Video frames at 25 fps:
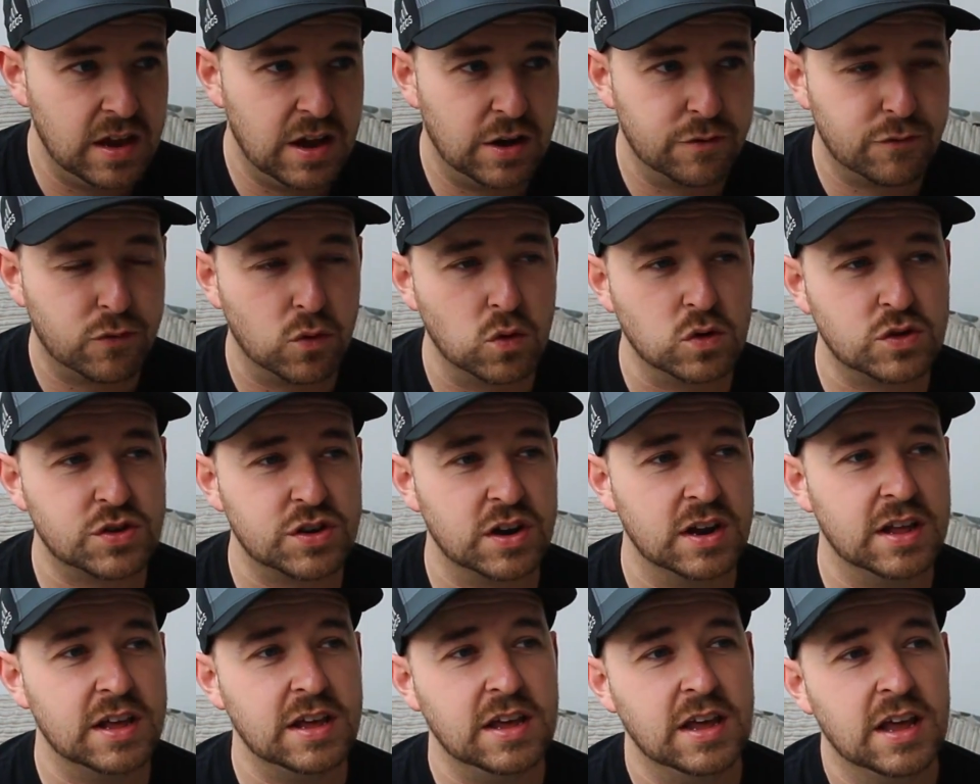
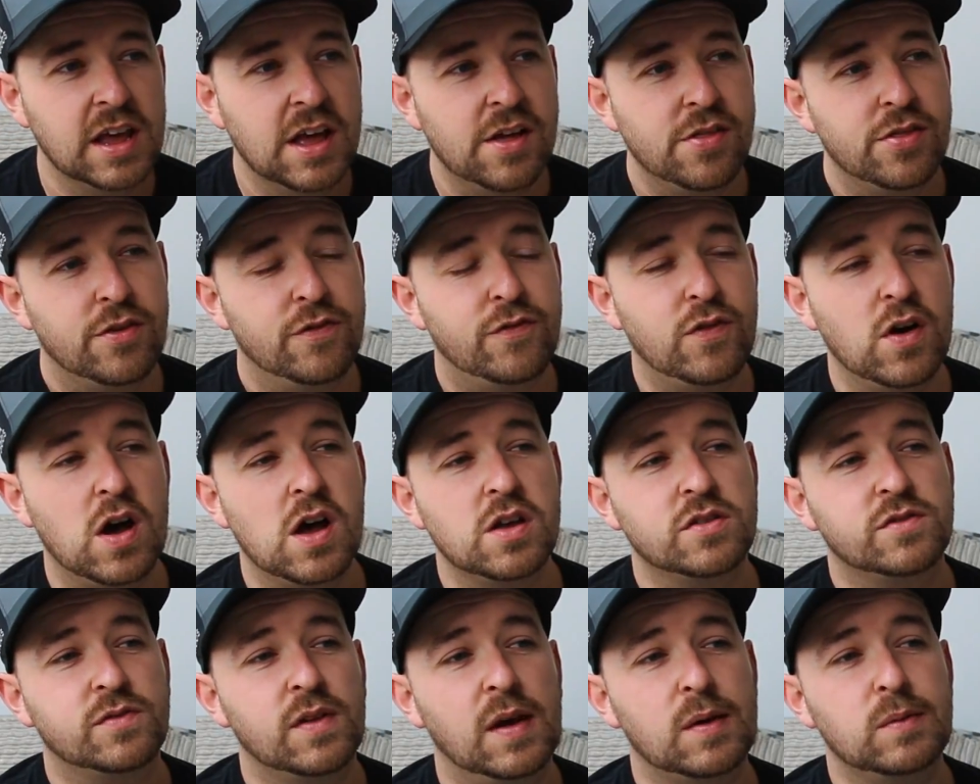Unfortunately, the
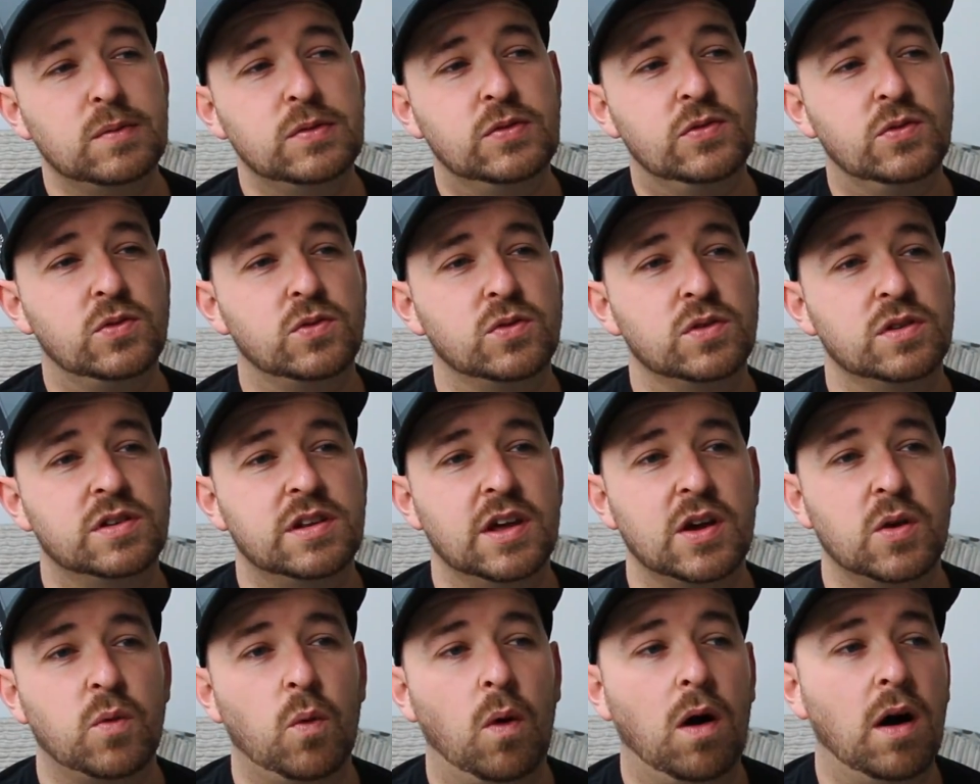first vet we saw at
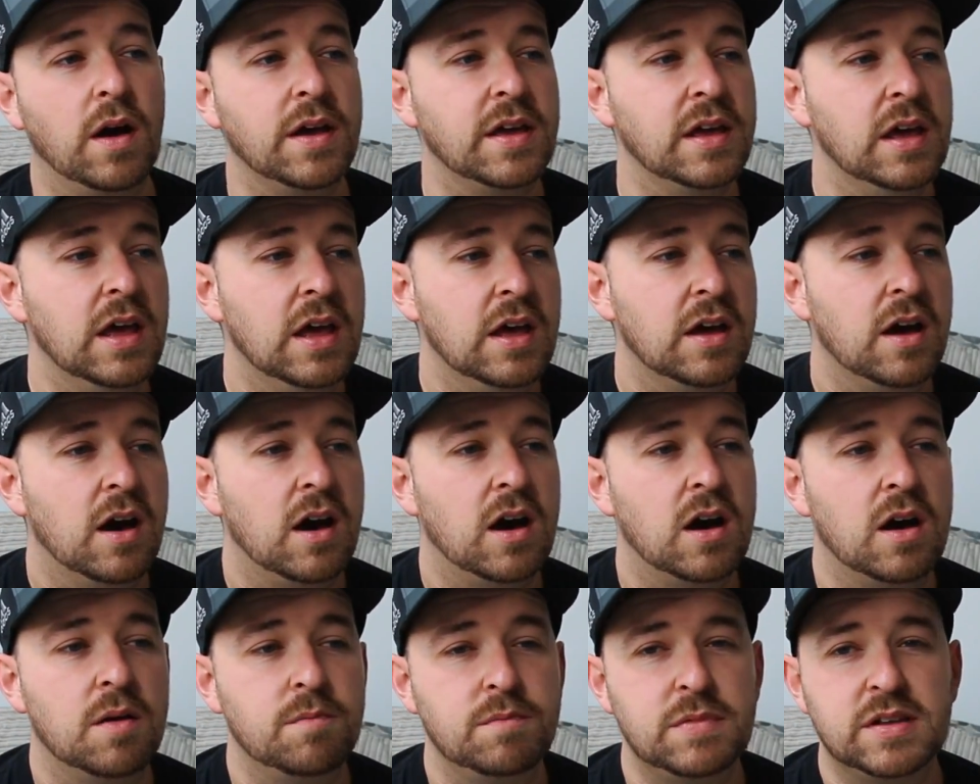Dick White
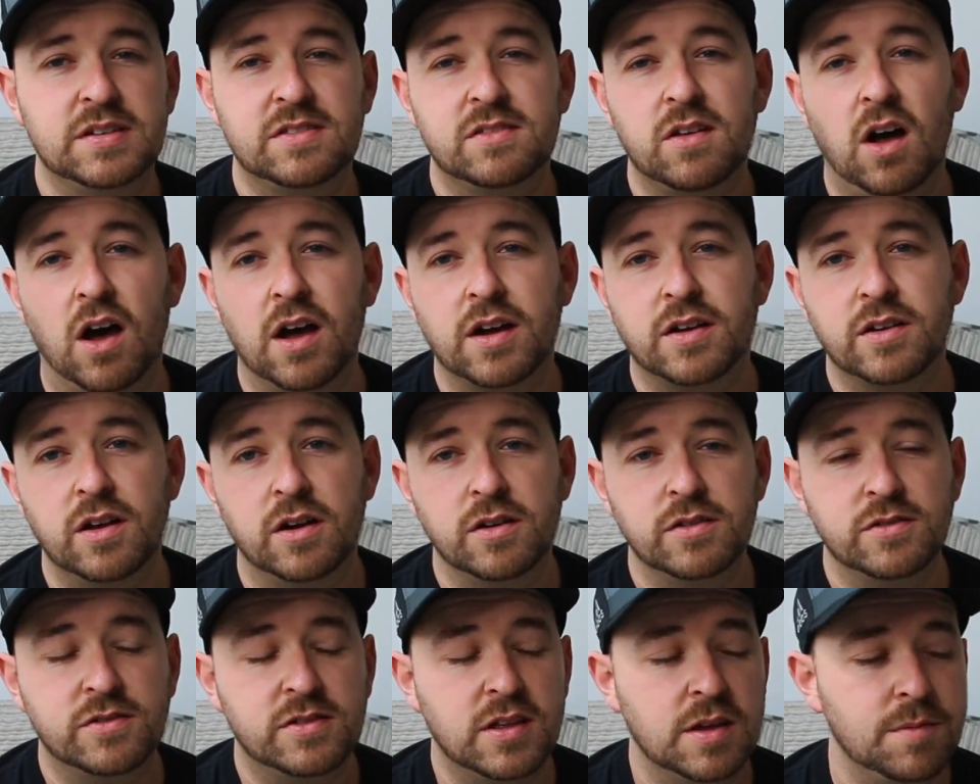
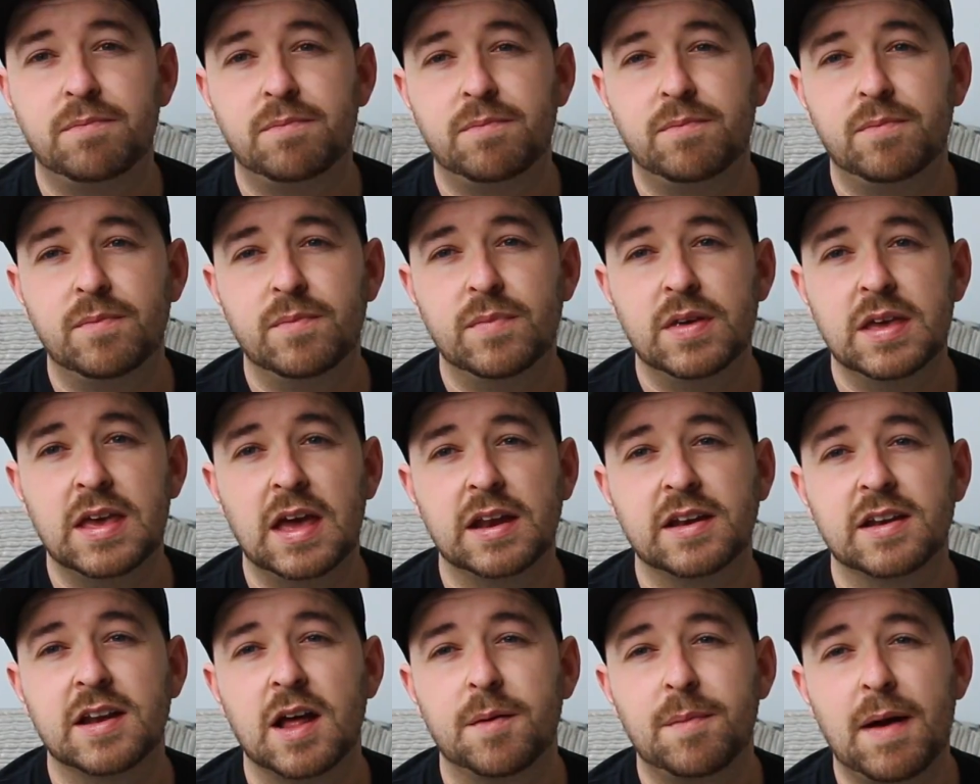misdiagnosed him. He
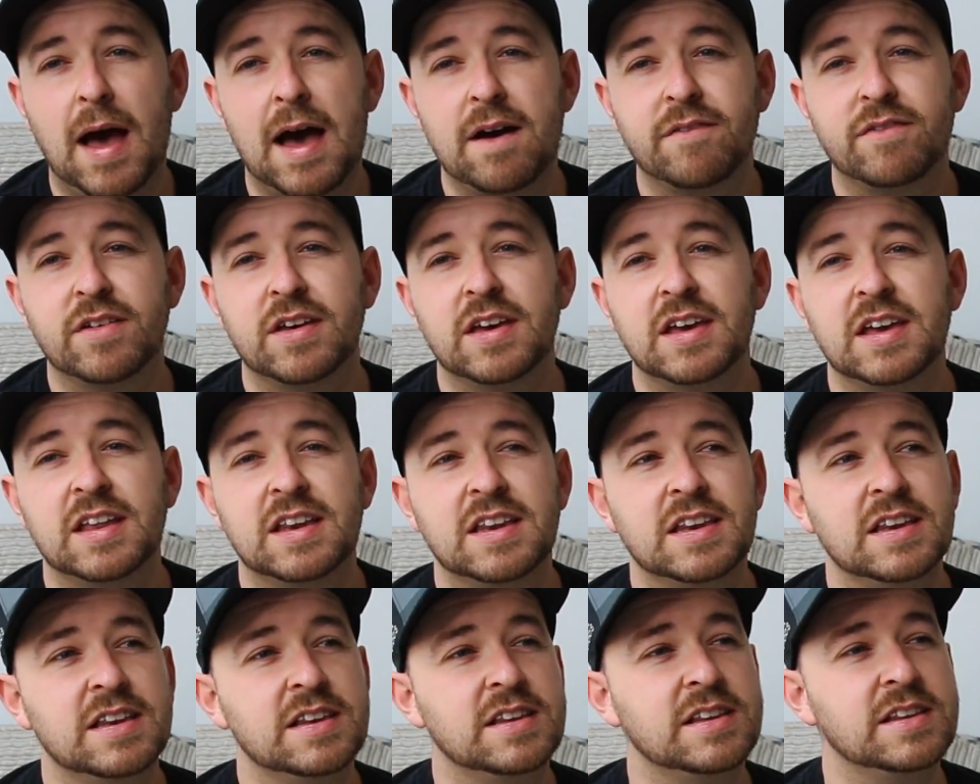ended up
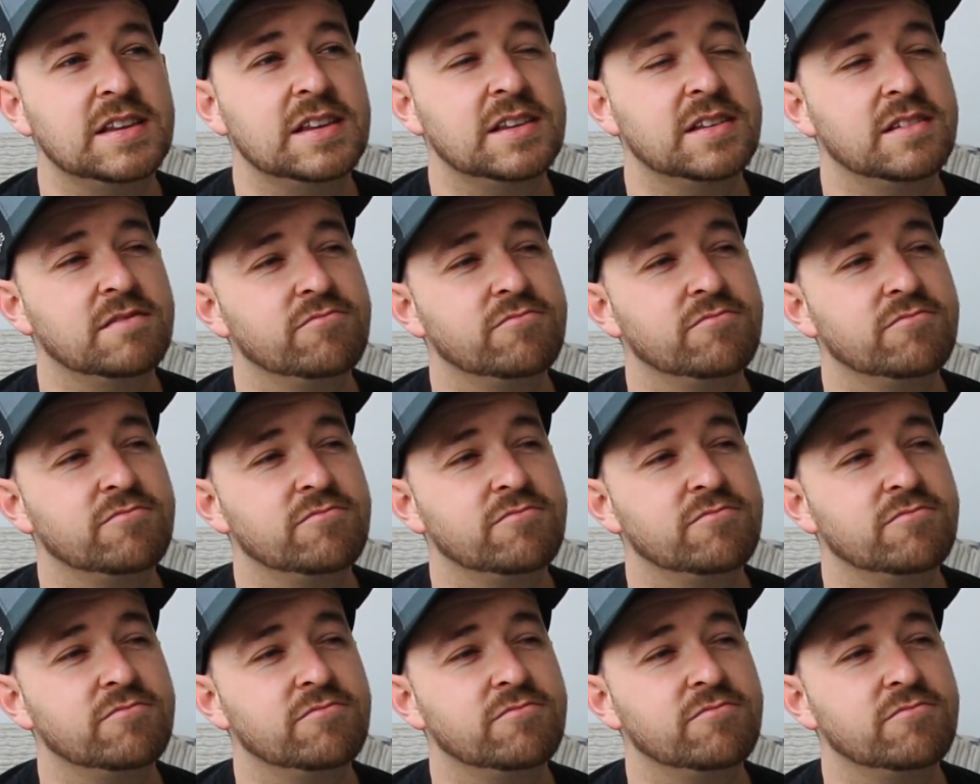having